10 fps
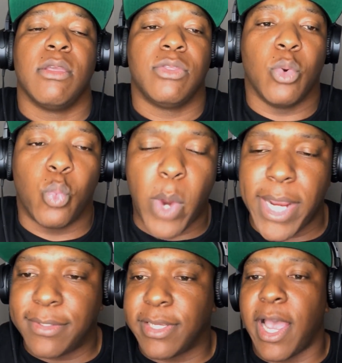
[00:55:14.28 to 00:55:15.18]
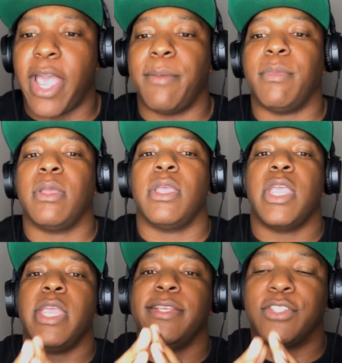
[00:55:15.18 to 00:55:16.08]
The wait time
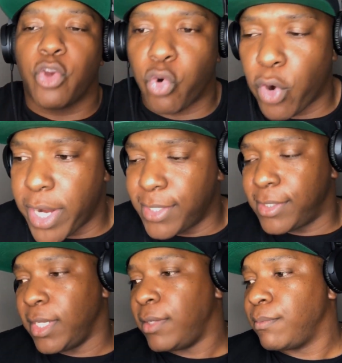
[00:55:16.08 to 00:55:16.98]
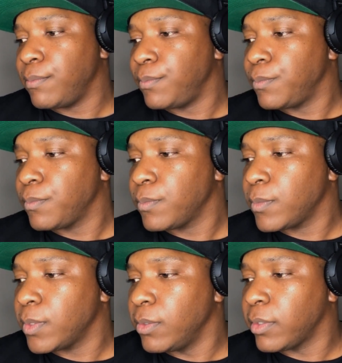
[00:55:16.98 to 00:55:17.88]
is crazy.
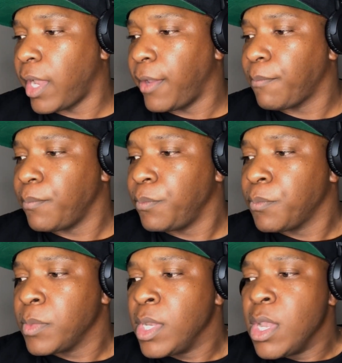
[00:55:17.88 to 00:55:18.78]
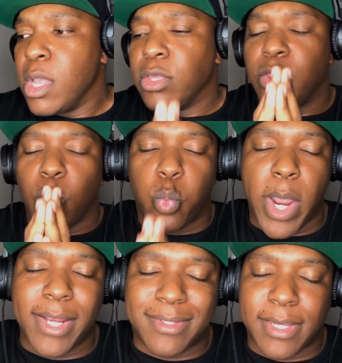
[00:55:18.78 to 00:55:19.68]
Okay? The
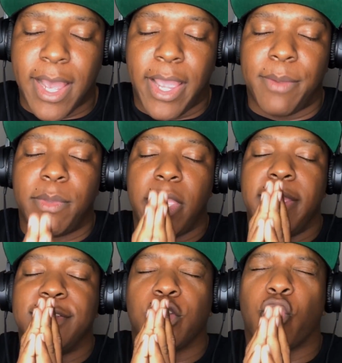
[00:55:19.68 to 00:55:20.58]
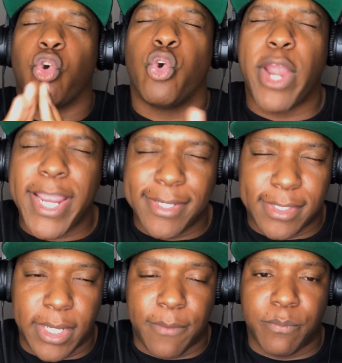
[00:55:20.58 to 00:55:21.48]
wait time is
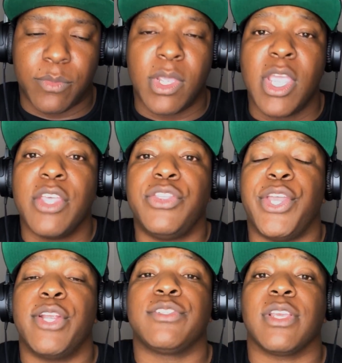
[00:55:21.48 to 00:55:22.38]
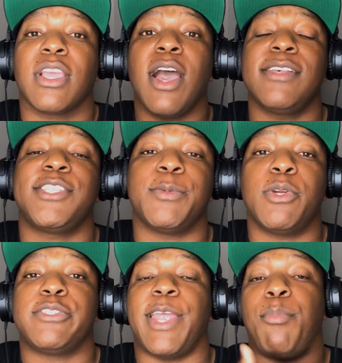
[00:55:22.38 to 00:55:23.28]
crazy. There's
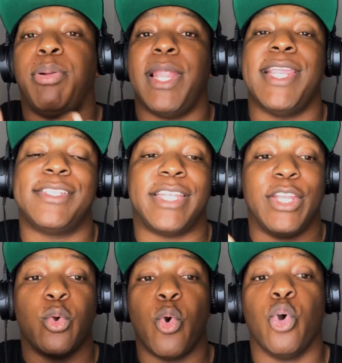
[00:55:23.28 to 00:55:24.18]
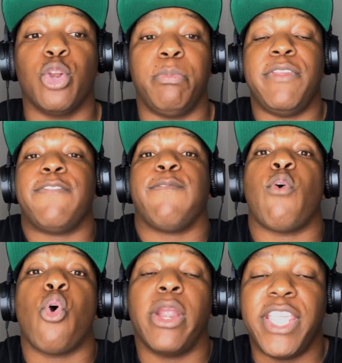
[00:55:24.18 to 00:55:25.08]
customers that placed an order
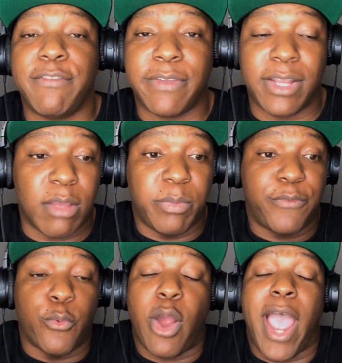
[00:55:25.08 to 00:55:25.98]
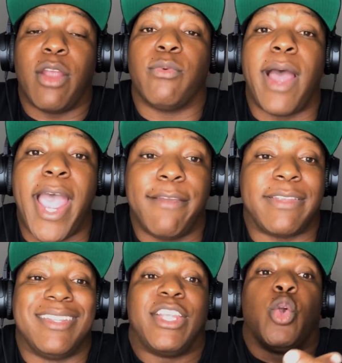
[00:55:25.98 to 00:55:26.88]
before I arrived,
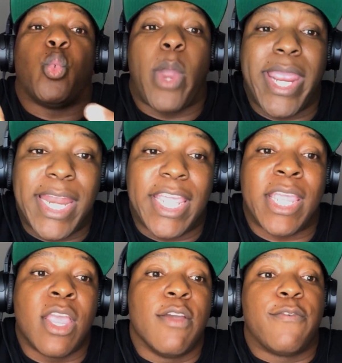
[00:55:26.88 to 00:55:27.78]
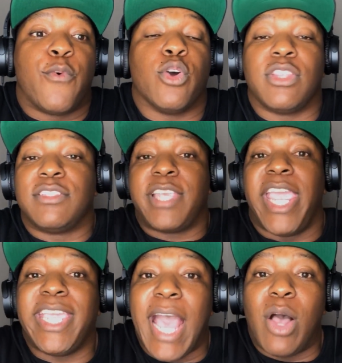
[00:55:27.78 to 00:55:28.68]
and they're waiting for the
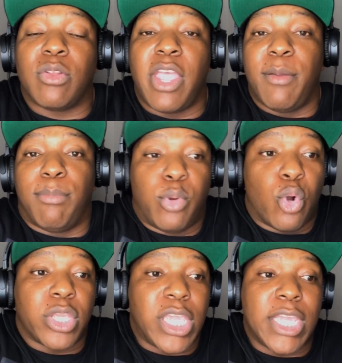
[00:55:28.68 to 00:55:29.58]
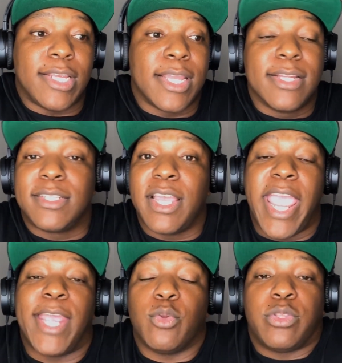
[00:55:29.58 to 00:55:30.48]
takeout employee to
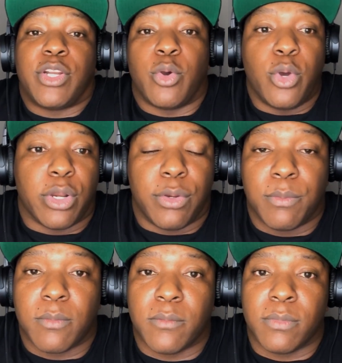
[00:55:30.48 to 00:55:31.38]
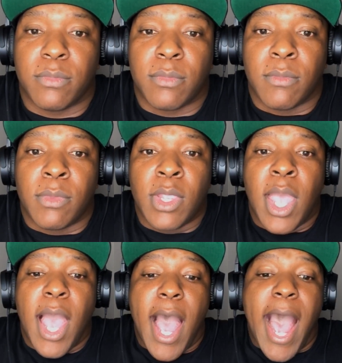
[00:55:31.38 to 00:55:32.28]
handle their order.
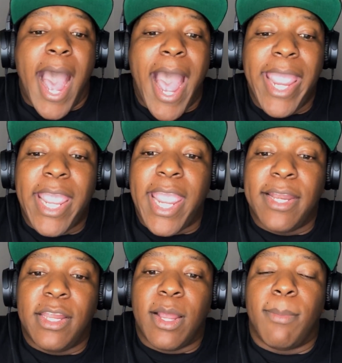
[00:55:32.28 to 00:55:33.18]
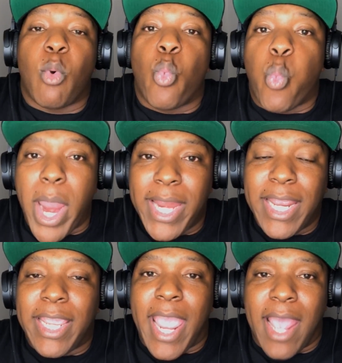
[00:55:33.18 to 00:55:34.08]
I ended up
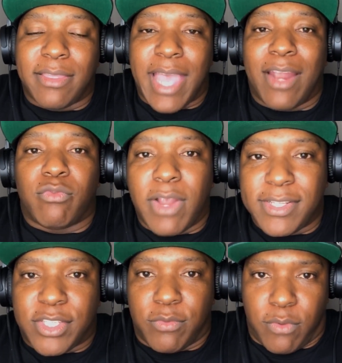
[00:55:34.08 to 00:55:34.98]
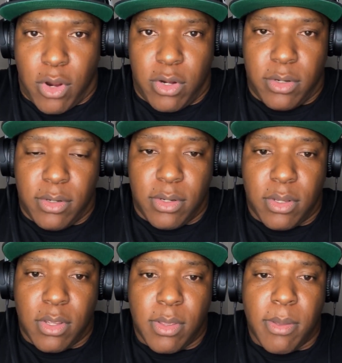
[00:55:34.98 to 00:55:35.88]
waiting at that restaurant
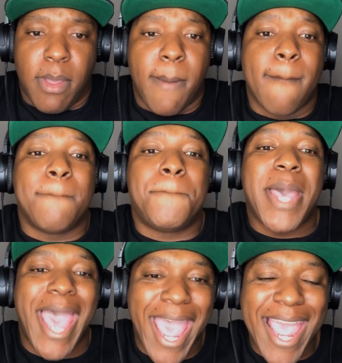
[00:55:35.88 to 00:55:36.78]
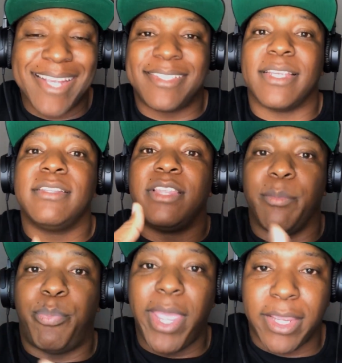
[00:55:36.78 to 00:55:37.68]
past the
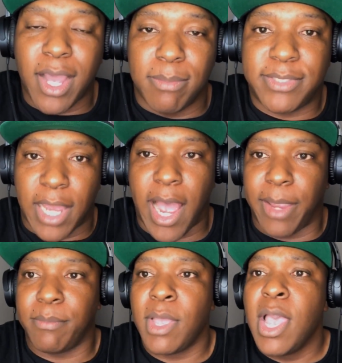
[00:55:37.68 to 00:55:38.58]
pickup time.